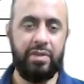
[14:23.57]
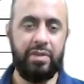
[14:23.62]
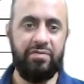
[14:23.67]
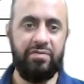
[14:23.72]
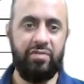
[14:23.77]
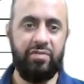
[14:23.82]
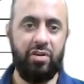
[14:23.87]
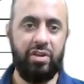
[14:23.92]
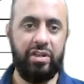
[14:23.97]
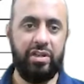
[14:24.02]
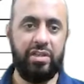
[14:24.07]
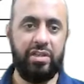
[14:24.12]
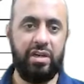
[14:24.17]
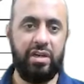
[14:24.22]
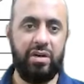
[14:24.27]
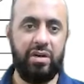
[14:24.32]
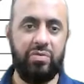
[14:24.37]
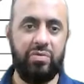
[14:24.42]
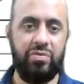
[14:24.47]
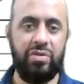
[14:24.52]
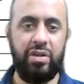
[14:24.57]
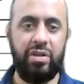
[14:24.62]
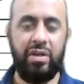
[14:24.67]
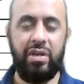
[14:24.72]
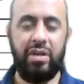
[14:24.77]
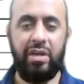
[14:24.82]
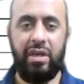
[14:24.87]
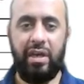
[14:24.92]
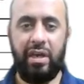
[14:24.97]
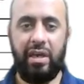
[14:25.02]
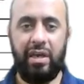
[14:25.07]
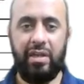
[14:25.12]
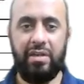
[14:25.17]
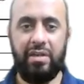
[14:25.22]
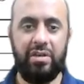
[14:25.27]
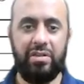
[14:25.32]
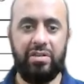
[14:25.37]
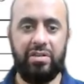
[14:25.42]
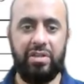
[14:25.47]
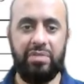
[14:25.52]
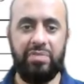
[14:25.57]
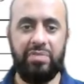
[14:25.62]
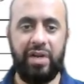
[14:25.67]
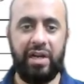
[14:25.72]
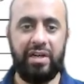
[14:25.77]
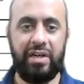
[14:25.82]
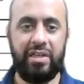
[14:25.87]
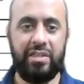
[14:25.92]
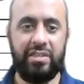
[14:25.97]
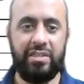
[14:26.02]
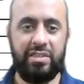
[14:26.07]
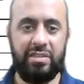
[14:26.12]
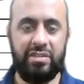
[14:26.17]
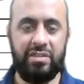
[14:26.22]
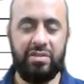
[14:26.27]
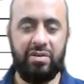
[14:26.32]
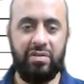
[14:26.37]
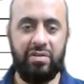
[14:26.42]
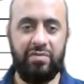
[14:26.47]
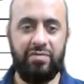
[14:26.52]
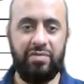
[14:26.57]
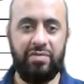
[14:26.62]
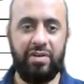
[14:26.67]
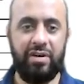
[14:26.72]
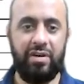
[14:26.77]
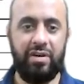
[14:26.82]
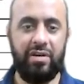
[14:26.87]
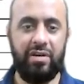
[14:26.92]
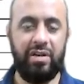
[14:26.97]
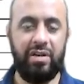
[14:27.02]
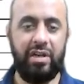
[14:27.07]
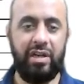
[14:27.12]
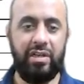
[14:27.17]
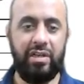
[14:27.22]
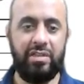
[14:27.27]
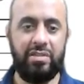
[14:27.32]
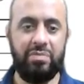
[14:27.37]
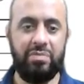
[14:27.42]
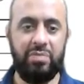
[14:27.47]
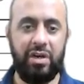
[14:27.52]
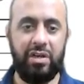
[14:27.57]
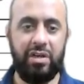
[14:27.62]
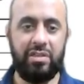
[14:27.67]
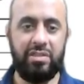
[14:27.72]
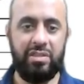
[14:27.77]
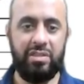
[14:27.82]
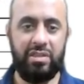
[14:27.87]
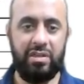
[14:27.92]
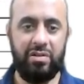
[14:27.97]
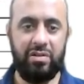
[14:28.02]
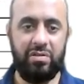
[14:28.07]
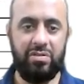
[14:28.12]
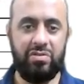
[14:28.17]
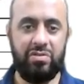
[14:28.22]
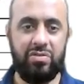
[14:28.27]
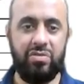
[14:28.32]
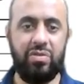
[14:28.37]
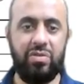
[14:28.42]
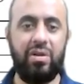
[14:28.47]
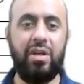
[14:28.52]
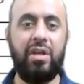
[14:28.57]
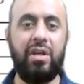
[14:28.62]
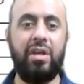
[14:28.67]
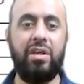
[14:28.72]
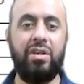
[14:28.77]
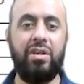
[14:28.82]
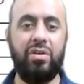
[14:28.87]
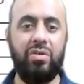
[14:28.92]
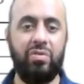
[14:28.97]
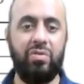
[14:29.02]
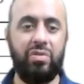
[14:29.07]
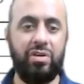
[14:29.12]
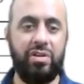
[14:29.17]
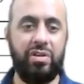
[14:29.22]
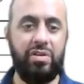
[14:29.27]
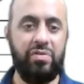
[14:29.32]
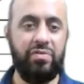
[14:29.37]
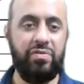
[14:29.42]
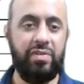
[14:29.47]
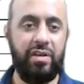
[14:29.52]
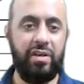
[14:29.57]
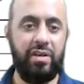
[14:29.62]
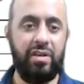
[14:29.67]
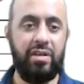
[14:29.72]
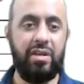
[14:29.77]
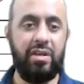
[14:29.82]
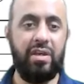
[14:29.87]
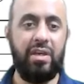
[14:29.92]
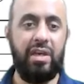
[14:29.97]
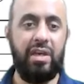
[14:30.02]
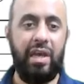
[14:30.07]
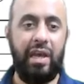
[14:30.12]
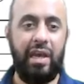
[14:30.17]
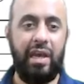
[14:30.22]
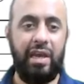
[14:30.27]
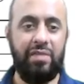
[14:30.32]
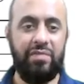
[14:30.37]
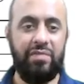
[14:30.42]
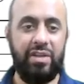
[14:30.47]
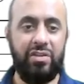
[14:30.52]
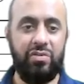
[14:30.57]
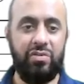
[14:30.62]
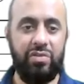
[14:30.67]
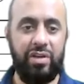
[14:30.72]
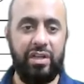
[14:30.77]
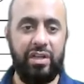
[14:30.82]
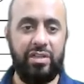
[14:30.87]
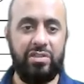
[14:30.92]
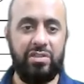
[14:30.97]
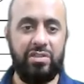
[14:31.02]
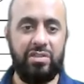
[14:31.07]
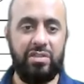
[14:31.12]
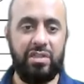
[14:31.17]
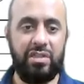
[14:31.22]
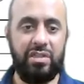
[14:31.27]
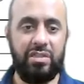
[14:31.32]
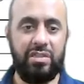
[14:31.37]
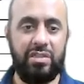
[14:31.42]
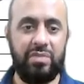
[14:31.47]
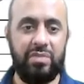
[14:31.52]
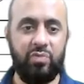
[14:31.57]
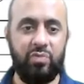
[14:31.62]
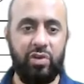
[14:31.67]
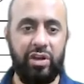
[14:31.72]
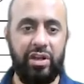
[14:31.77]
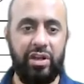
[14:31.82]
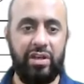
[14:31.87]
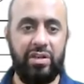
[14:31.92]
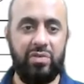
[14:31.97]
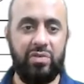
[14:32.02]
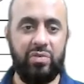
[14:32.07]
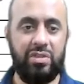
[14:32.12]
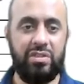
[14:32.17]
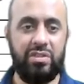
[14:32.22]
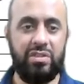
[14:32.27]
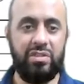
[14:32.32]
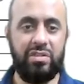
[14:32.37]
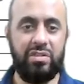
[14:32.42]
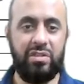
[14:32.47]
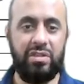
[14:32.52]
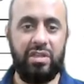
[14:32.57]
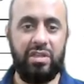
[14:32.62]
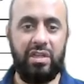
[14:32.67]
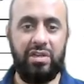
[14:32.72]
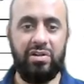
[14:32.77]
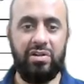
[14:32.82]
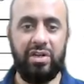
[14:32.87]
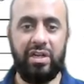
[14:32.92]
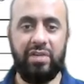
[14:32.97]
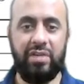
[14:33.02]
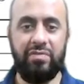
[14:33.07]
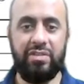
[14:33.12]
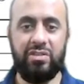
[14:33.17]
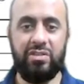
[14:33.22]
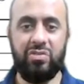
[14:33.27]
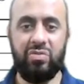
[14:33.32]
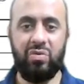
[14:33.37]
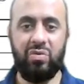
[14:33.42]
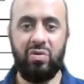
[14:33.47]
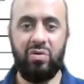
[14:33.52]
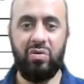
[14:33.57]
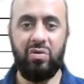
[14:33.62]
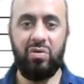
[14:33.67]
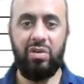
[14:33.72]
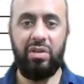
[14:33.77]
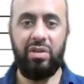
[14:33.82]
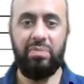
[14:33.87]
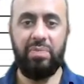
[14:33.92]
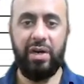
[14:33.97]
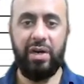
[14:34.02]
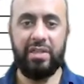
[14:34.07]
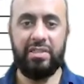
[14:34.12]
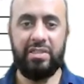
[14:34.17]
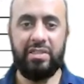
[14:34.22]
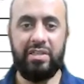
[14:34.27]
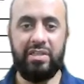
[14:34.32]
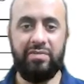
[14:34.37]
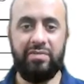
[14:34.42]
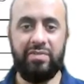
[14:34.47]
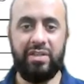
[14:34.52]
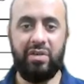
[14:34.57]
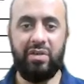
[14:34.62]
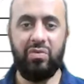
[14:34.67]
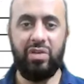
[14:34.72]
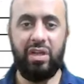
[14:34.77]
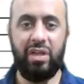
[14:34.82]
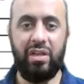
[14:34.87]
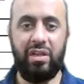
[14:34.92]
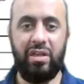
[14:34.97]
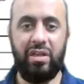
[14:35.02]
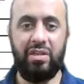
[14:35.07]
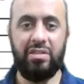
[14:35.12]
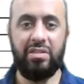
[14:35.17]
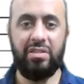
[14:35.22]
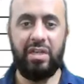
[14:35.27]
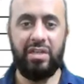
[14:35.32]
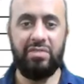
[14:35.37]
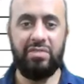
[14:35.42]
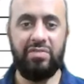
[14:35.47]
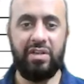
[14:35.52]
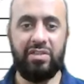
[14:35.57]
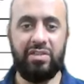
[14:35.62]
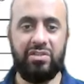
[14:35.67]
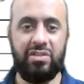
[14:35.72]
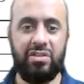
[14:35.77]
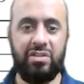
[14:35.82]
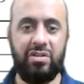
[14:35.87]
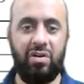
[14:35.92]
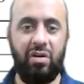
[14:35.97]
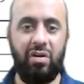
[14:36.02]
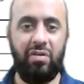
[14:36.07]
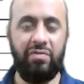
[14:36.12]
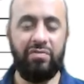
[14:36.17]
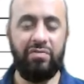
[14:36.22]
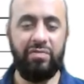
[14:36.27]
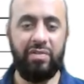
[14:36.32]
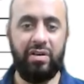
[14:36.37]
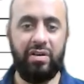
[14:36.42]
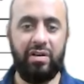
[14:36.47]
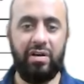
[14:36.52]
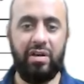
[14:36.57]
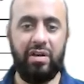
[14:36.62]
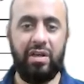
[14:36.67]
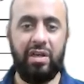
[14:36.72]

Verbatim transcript: falling down, and the brackets of uh, grades marks they're also you know reducing. And when you reach this point, which is the D grade, which is only passing without any satisfaction of uh,